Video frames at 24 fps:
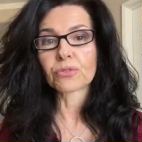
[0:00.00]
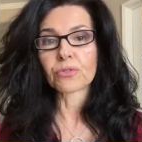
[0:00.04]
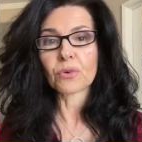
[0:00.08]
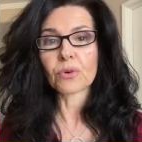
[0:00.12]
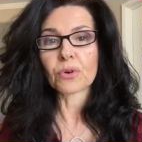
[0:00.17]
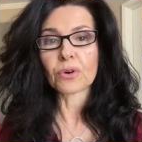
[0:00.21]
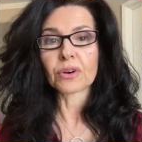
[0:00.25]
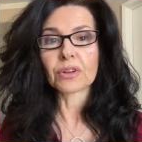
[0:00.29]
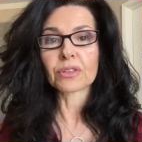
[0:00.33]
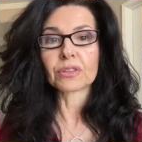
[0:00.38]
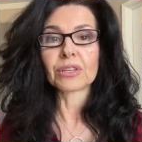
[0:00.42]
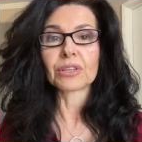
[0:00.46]

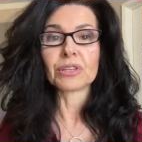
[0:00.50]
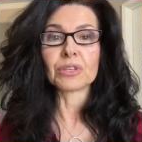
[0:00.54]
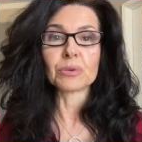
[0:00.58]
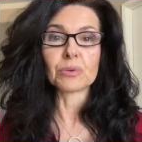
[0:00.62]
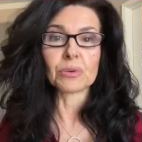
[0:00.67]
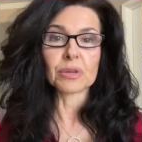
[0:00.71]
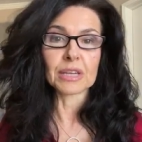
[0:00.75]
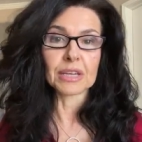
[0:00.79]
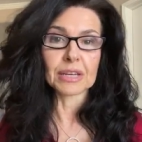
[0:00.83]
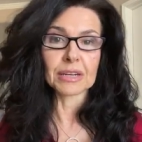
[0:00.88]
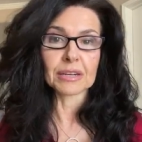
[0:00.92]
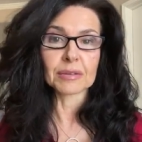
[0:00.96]
for the
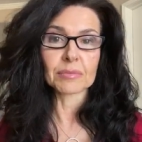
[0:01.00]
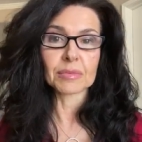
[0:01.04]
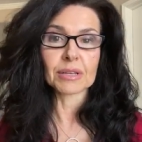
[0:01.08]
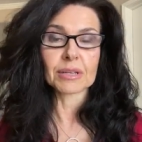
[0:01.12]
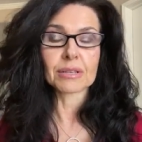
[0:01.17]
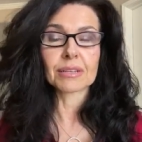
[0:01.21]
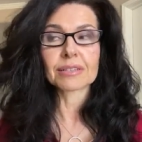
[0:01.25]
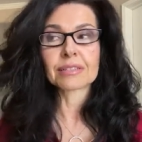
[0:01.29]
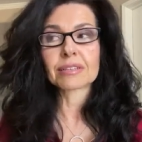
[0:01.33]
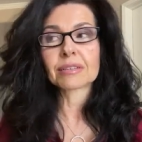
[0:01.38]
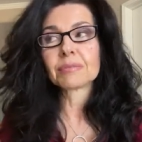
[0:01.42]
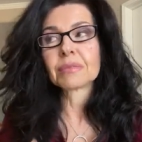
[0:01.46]
new year
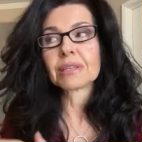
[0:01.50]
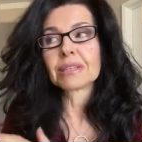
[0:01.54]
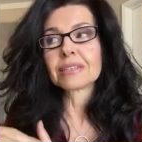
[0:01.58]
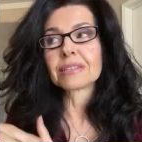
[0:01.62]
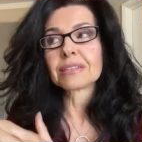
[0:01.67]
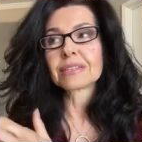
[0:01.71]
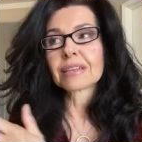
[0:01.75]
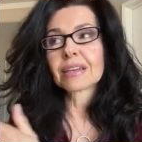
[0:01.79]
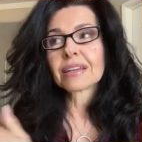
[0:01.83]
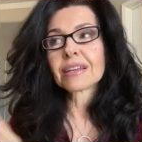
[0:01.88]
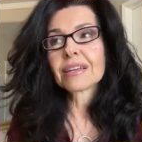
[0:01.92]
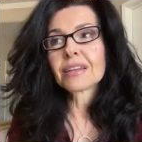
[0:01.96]
because i
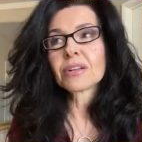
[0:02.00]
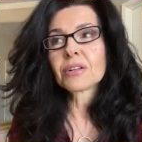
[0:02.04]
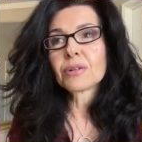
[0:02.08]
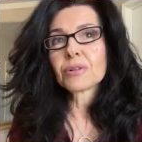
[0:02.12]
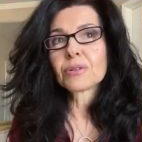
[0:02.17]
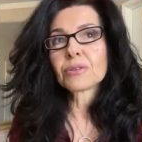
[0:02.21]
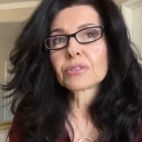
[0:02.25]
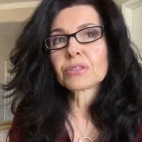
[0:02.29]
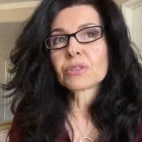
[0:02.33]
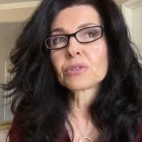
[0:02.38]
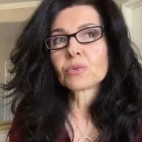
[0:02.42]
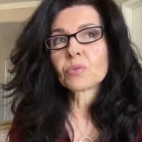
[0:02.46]
mean setting
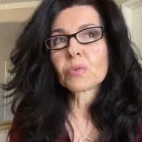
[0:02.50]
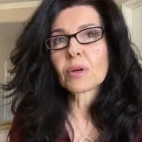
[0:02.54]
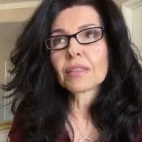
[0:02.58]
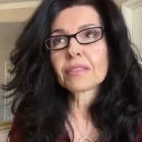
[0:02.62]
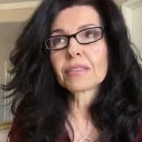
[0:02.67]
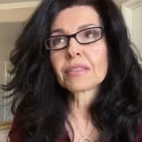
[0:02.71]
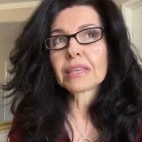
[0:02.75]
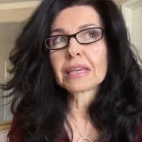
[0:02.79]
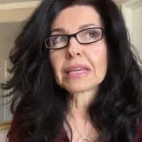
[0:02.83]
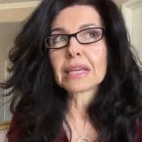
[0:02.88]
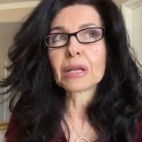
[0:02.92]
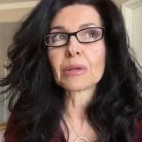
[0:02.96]
goals is
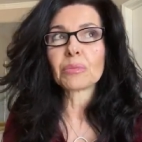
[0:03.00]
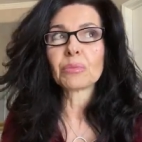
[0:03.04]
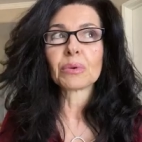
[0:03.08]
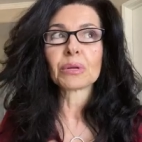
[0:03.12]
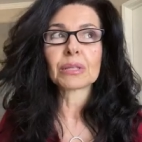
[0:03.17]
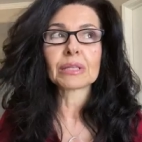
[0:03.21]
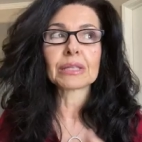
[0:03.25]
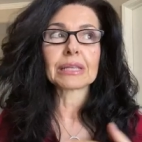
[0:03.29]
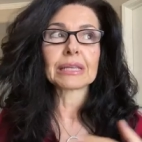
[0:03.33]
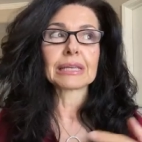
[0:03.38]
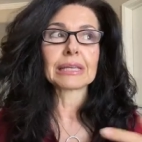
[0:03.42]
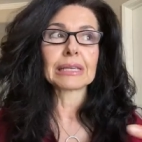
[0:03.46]
one thing
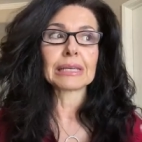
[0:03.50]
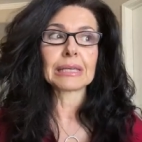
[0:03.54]
but